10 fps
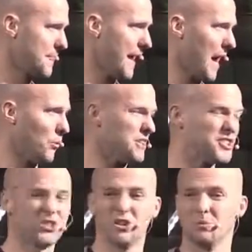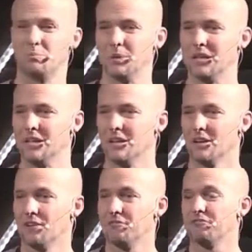and we shouldn't be
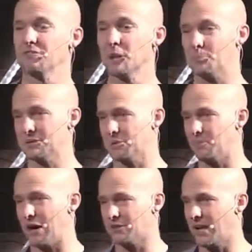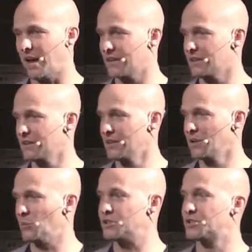flippant about that.
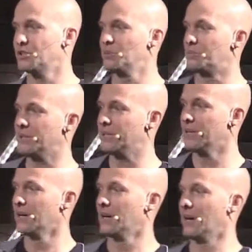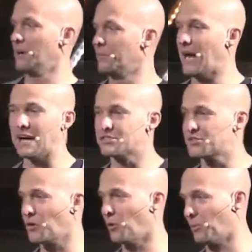We shouldn't be um, not
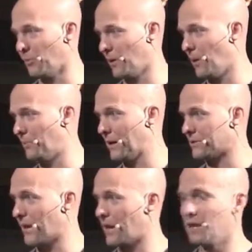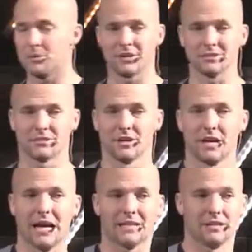sober about that, because
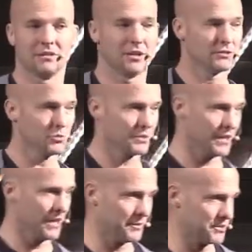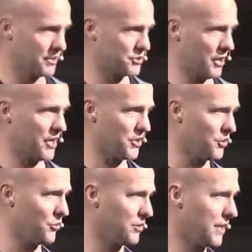at, here's what the enemy's going to try to
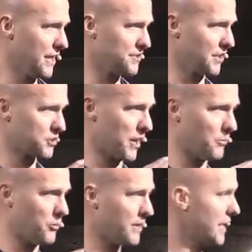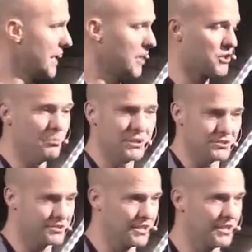do. He's going to try to bring, it could be a
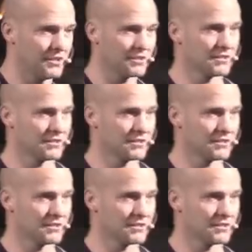sin